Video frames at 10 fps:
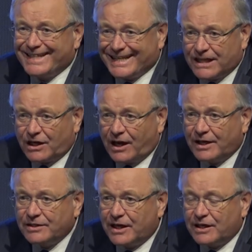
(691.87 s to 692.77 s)
getting
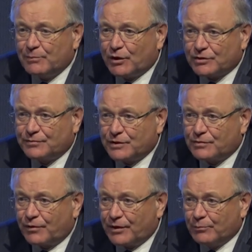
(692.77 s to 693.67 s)
client data, because this is
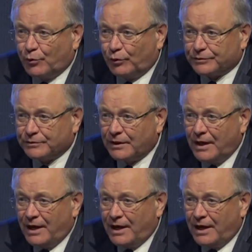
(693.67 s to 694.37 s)
very important.